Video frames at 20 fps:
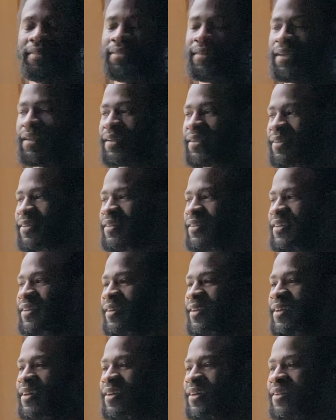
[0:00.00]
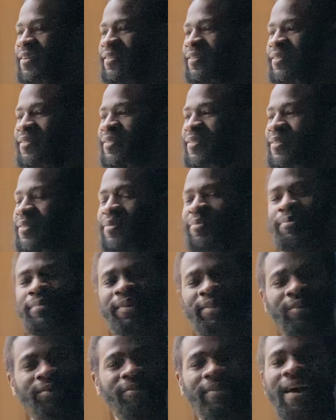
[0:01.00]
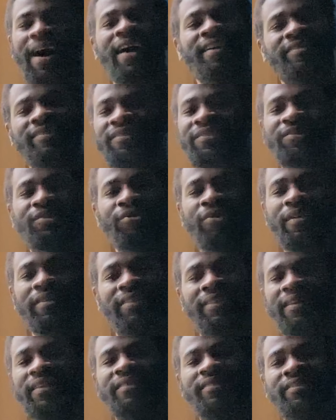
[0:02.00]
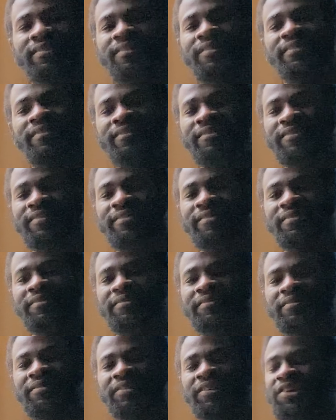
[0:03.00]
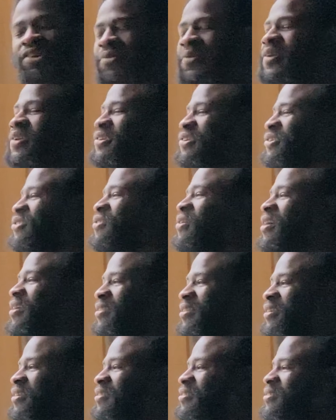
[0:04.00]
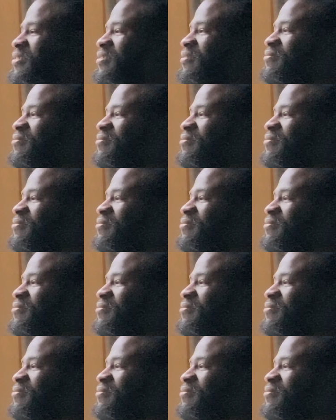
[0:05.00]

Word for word: think, but you guys enjoy this. You enjoy this.